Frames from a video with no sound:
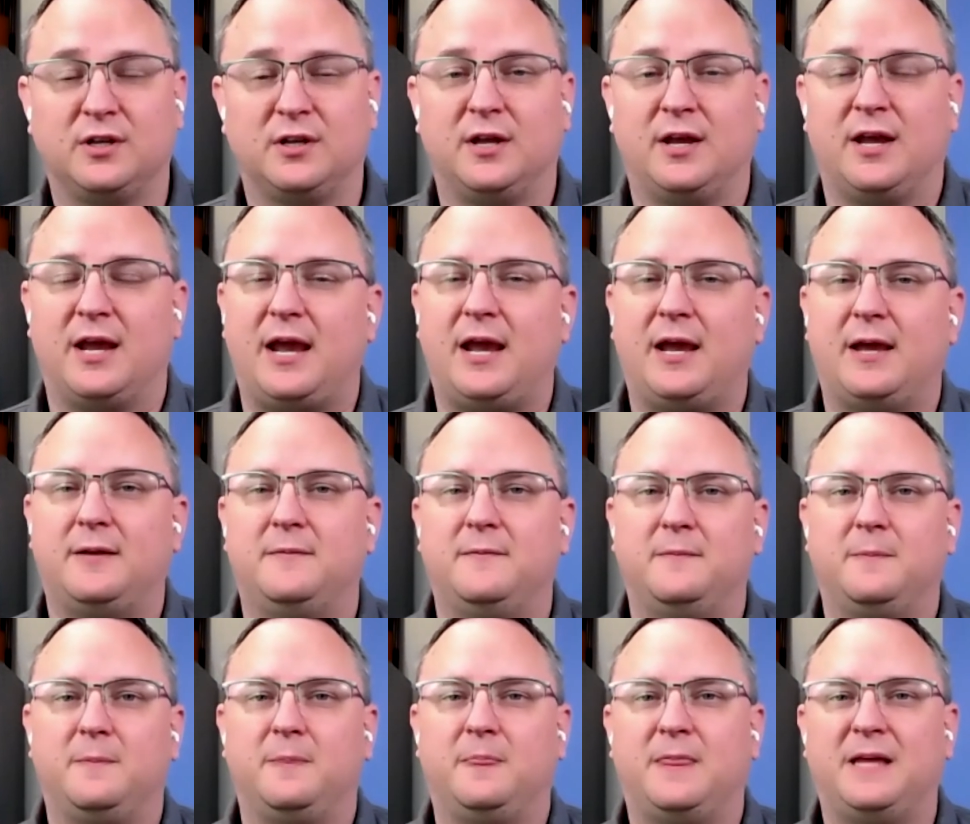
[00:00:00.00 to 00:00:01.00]
And
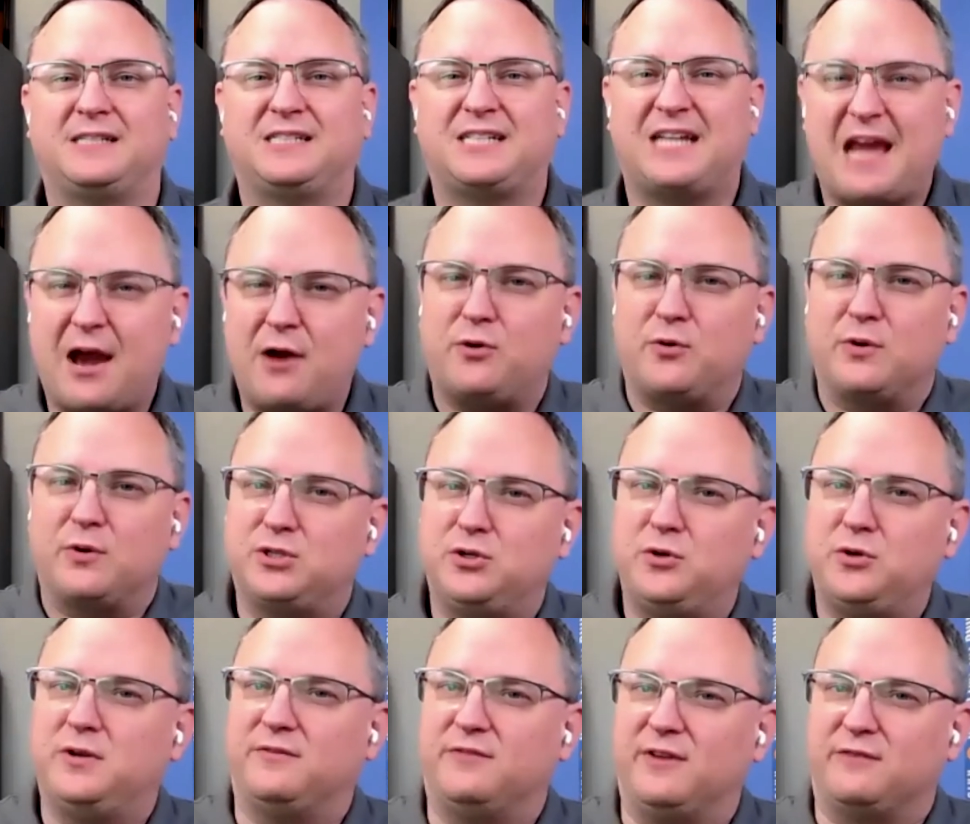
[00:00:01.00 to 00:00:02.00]
that's
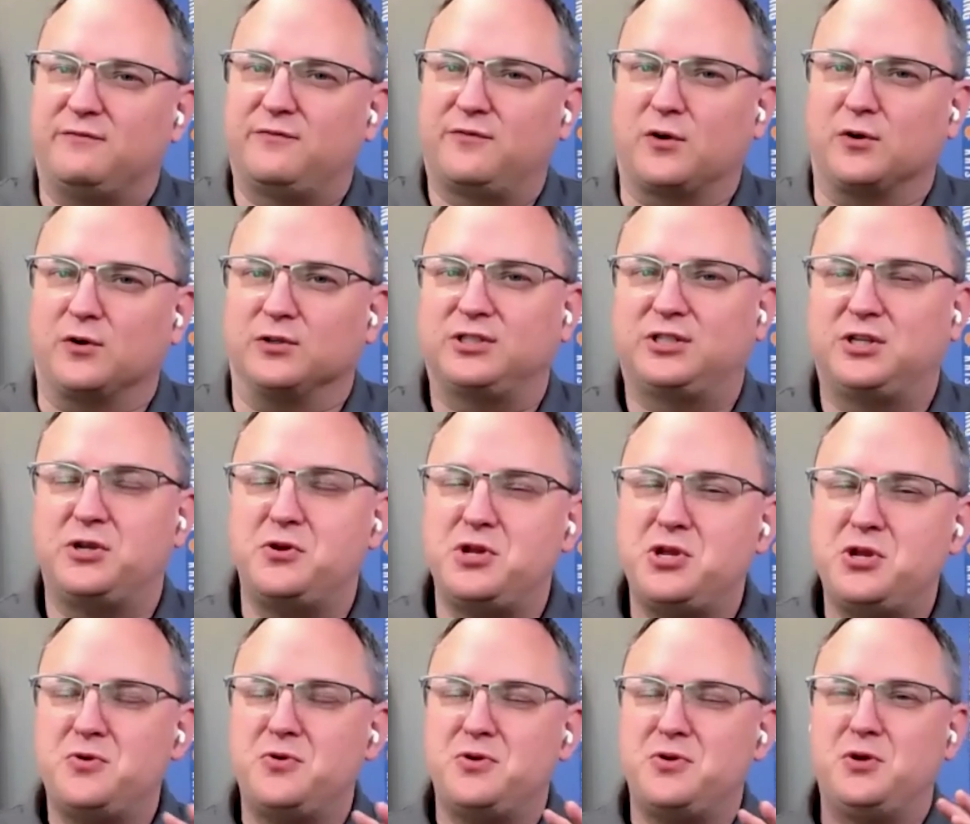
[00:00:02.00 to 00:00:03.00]
counterintuitive at first.
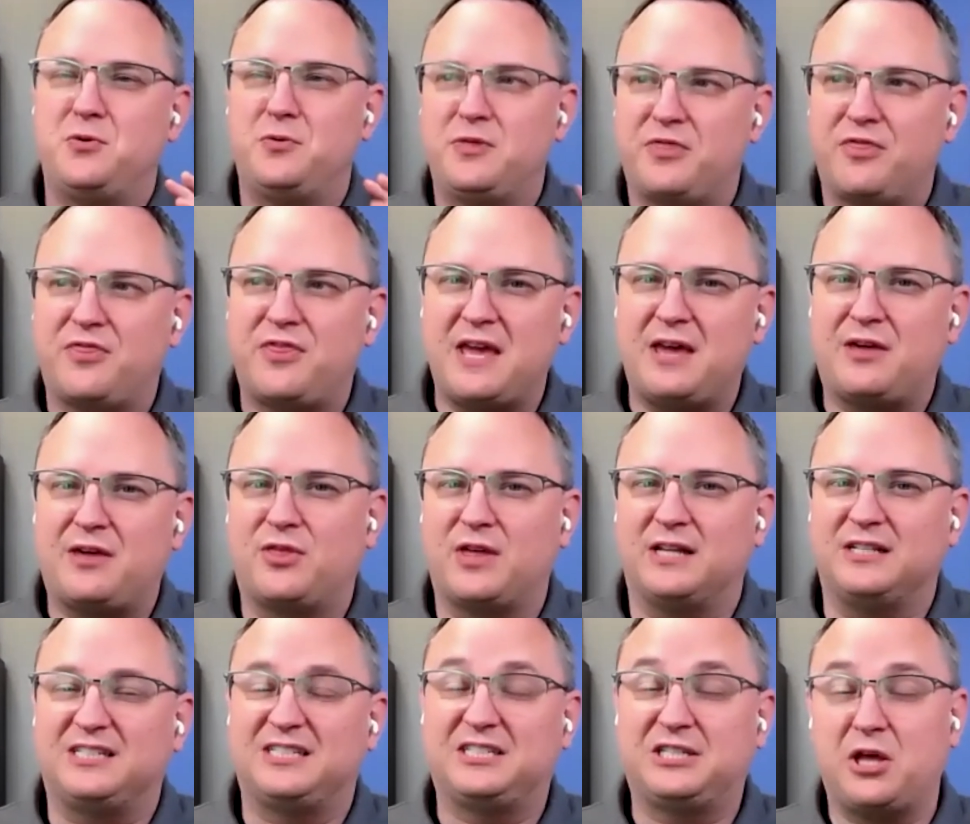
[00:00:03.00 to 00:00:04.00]
You would think that
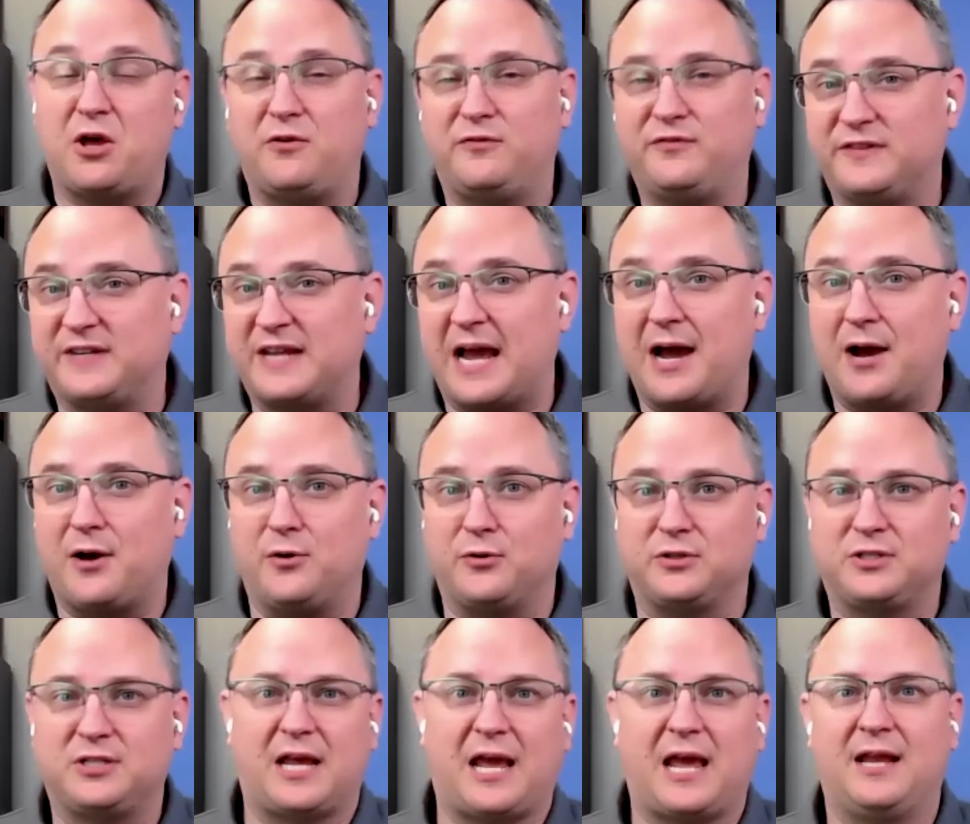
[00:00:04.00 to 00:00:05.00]

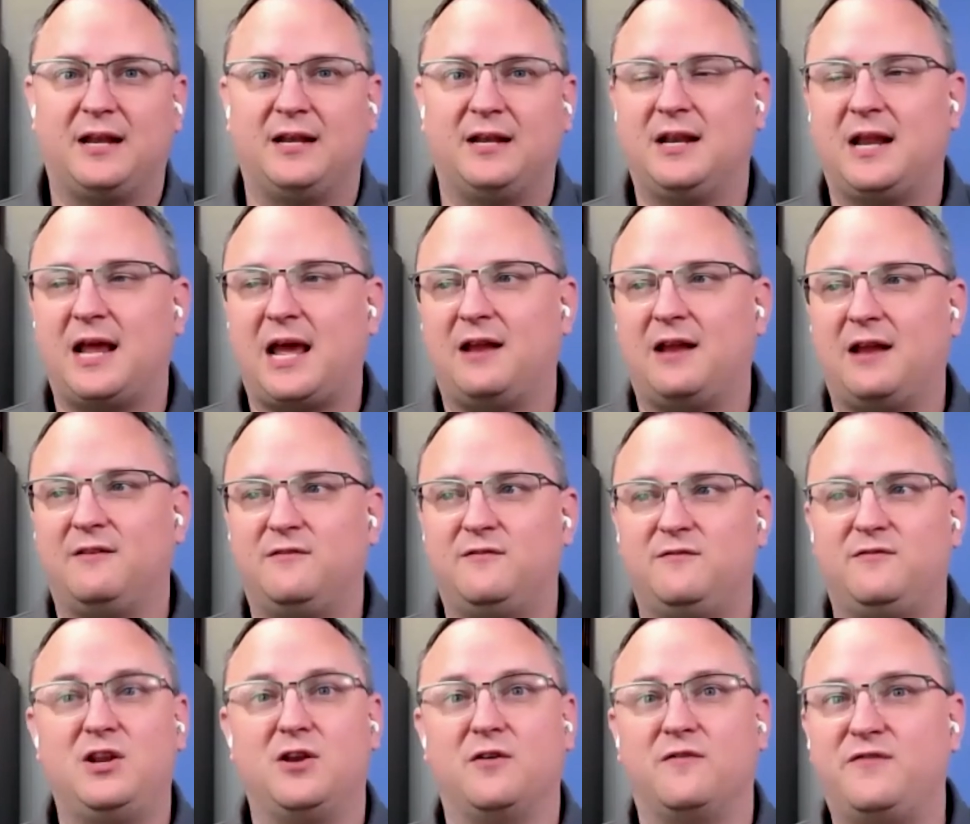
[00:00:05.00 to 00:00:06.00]
self-doubt and
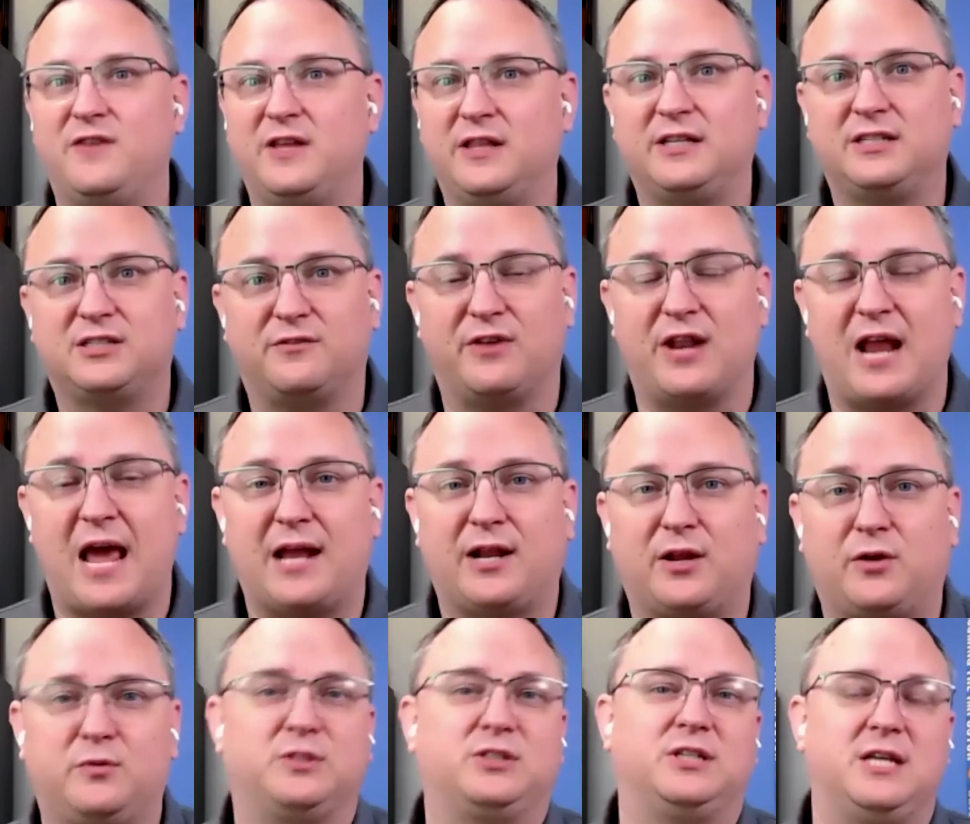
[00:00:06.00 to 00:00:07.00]
feelings of
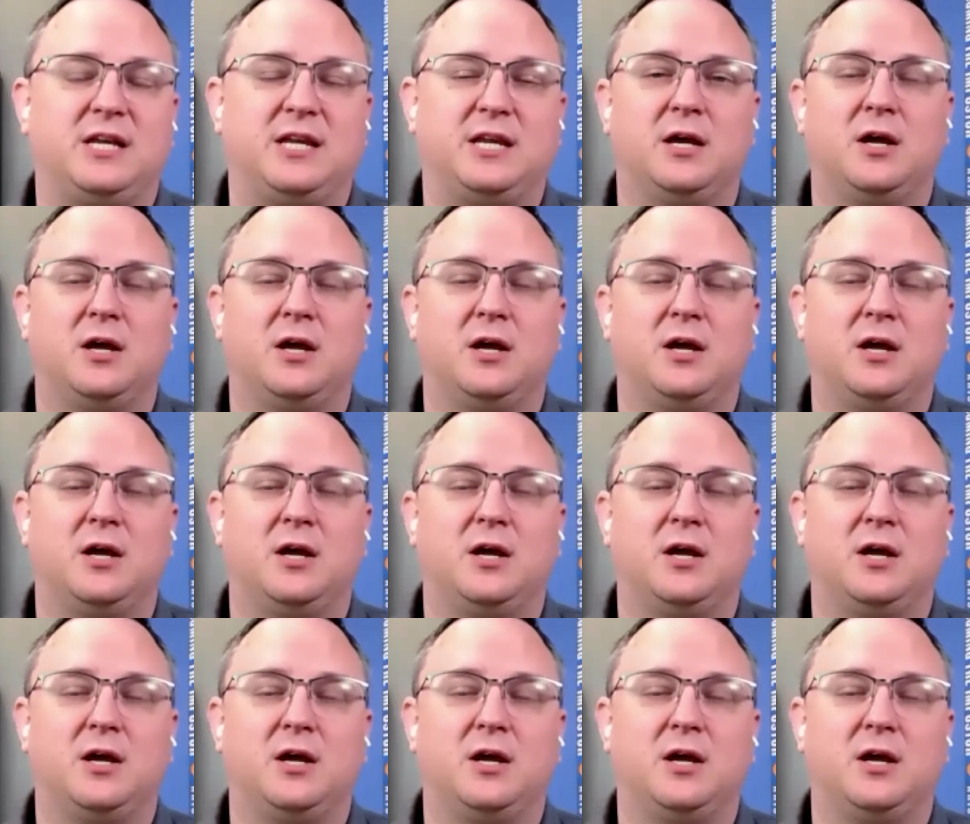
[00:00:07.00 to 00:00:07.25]
inadequacy